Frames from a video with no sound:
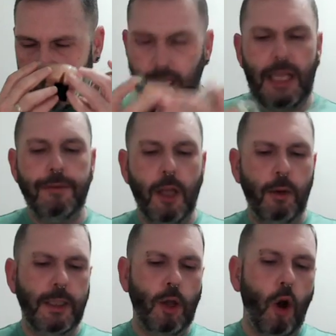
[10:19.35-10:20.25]
even
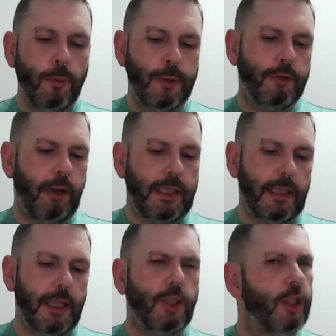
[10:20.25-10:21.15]
though it almost reads
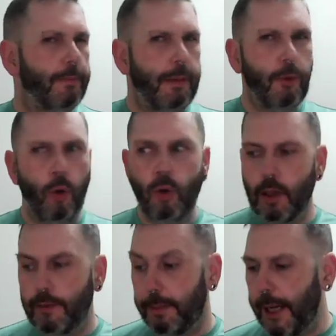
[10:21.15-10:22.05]
that it should be more
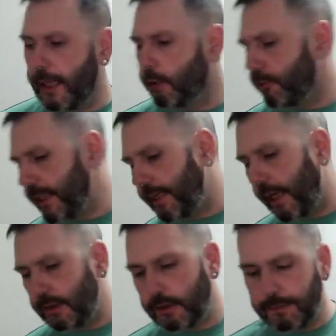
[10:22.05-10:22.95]
of a bakery
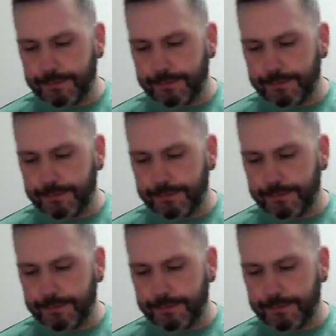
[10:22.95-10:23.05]
scent.